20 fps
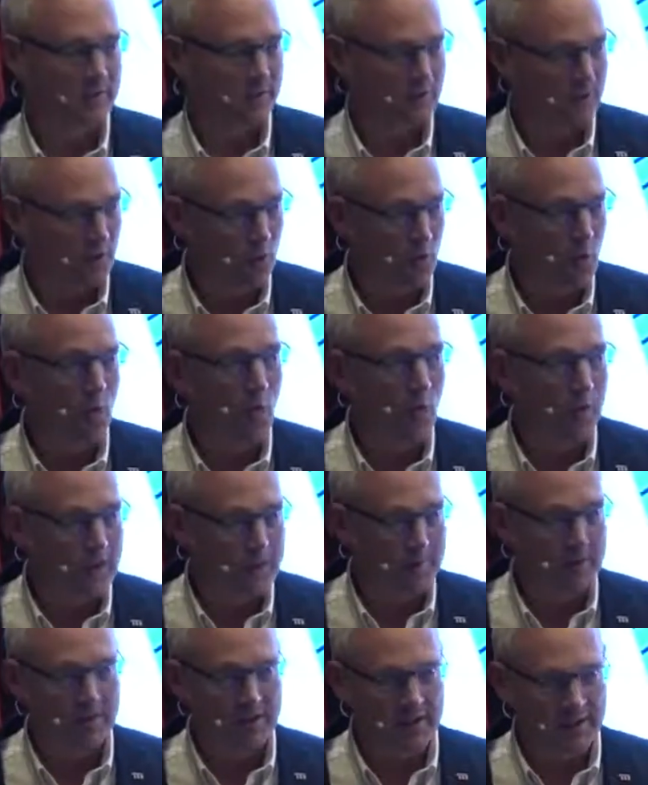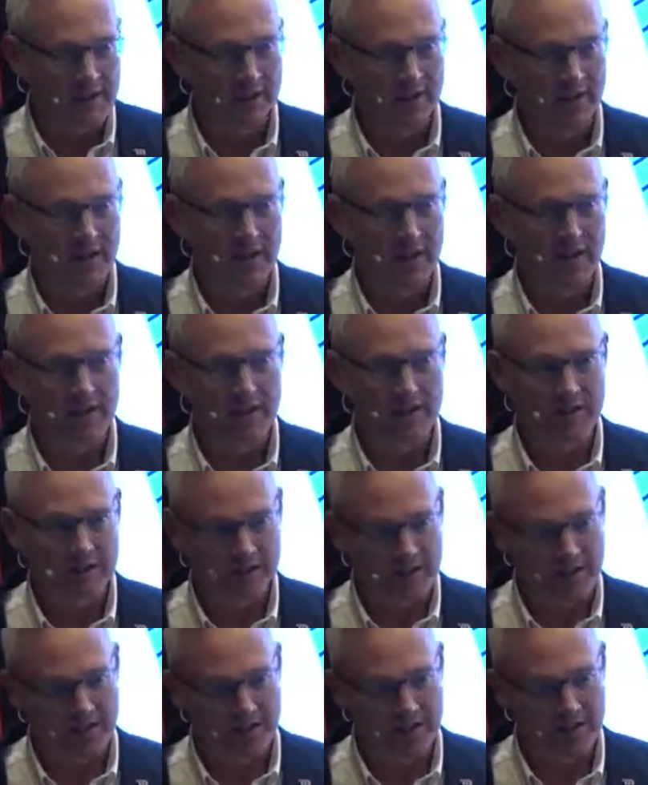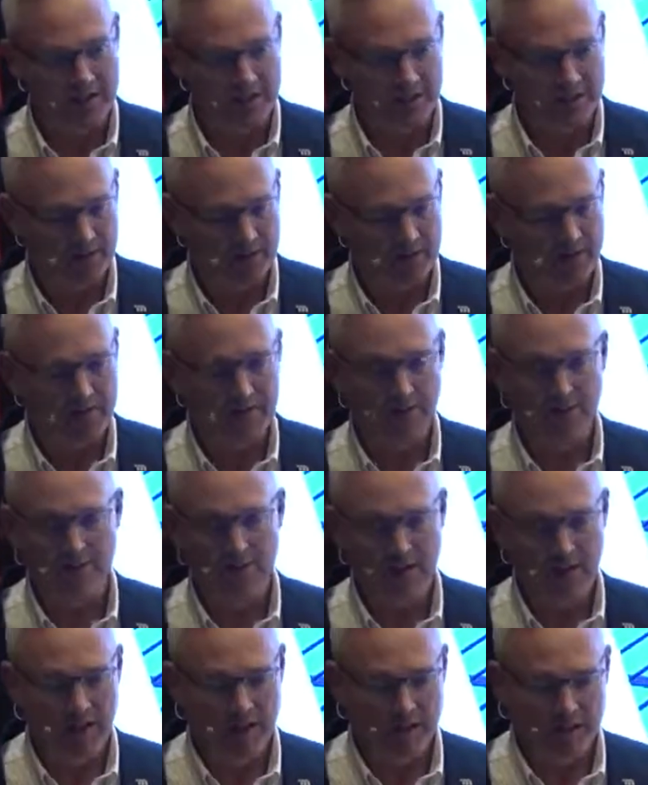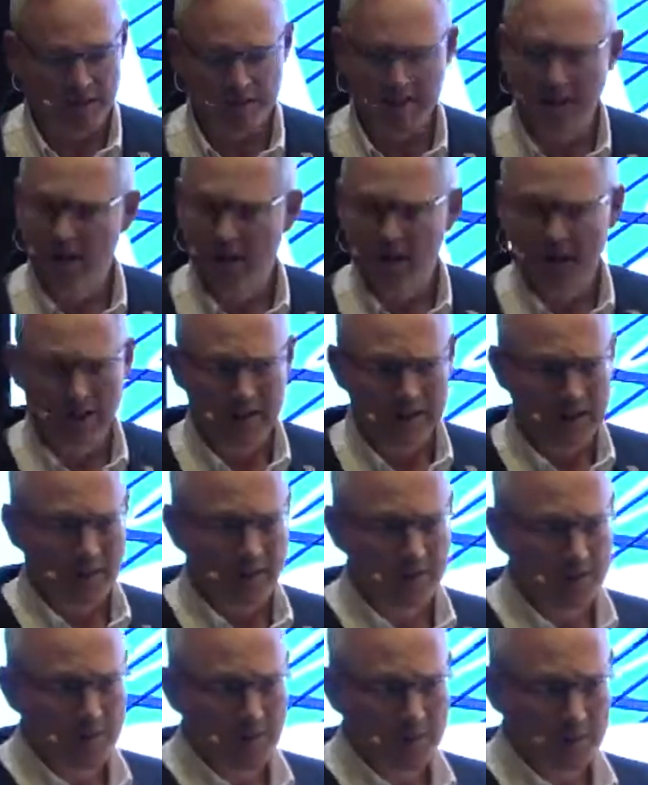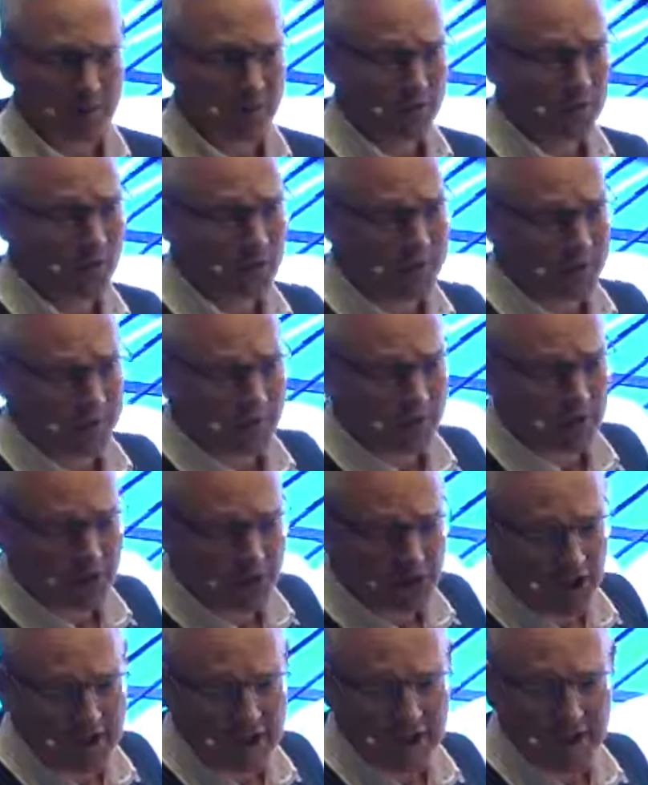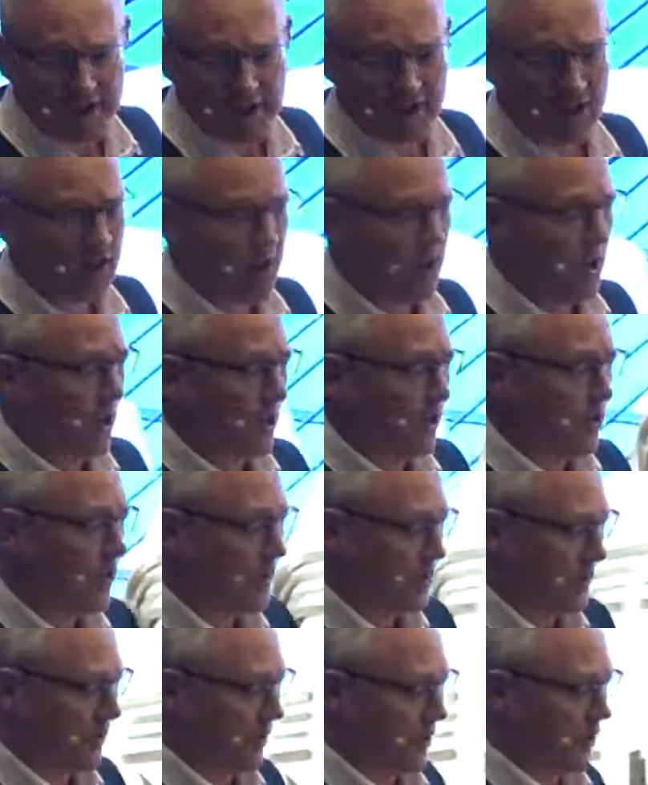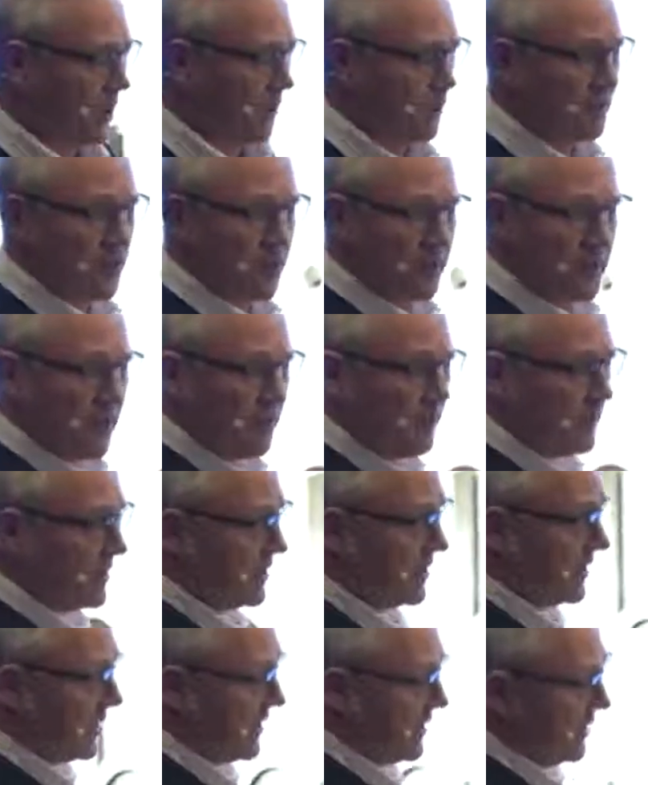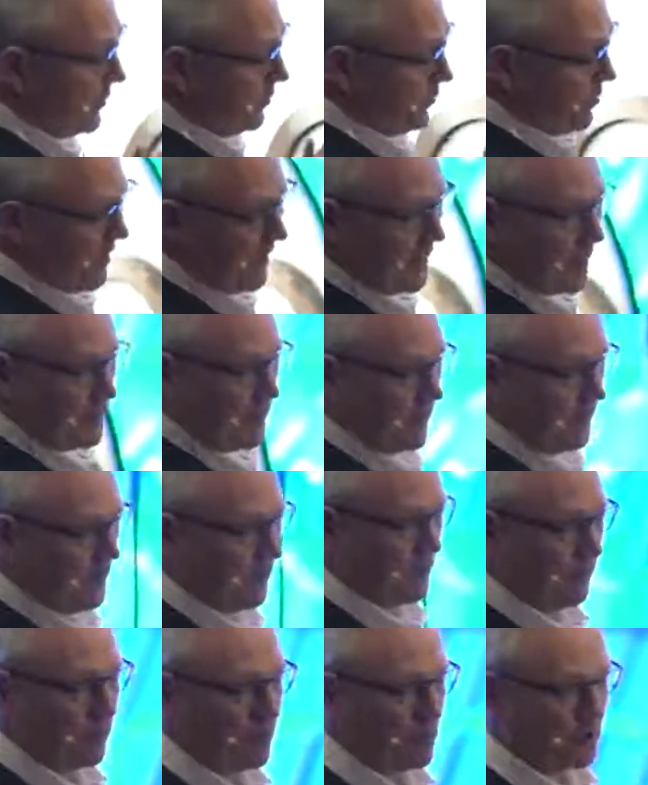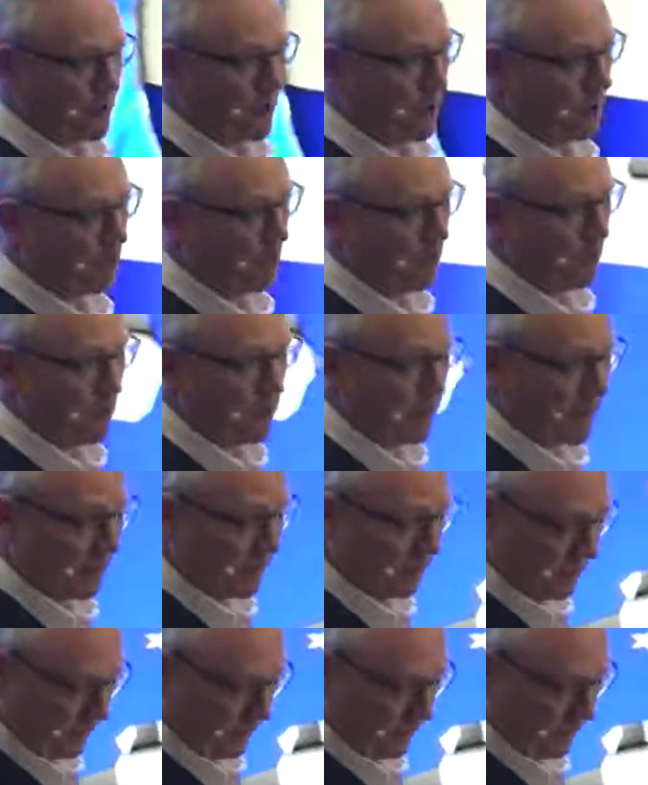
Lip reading: We're all aiming to keep clients invested through tough times. Tough times through noises on shares, noises on cryptocurrencies, Brexit, and of course, global warming.